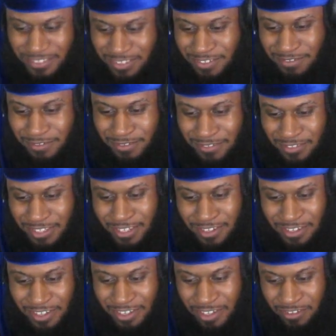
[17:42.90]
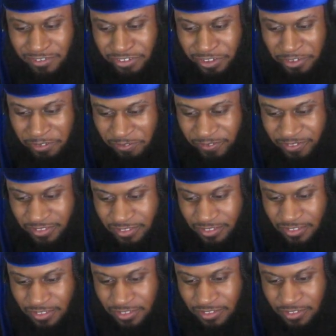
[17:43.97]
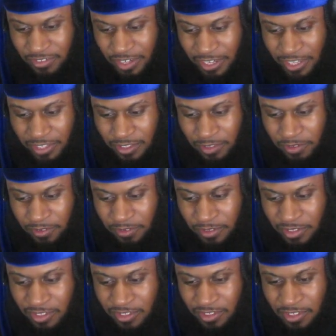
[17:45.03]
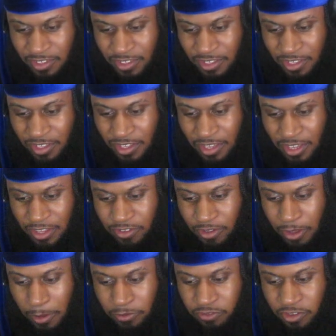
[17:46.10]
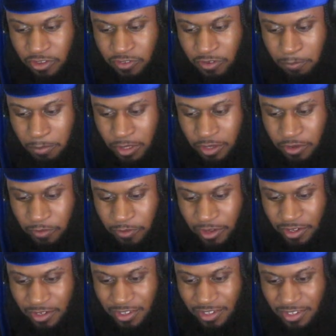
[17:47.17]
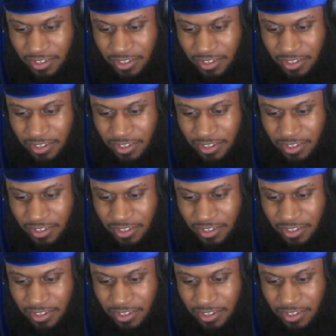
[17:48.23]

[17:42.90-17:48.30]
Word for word: She was singing it each go. She's trying to get the uh, cheeks obliterated.